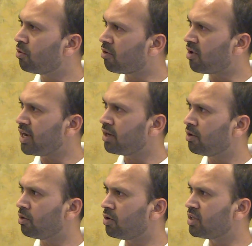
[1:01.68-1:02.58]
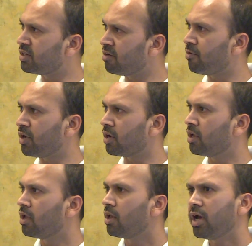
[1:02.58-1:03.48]
look right or is it different?
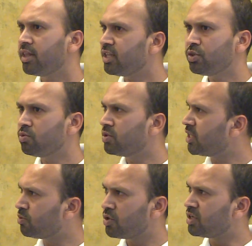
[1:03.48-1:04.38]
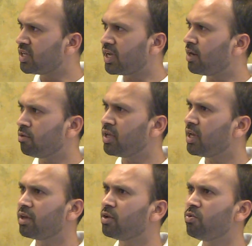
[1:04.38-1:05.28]
And that's what you say. I don't
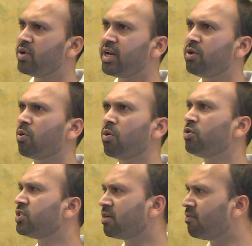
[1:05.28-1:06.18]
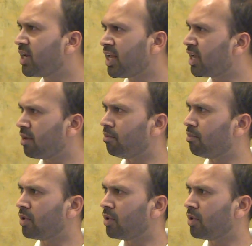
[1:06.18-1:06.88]
think you need to coach someone like him.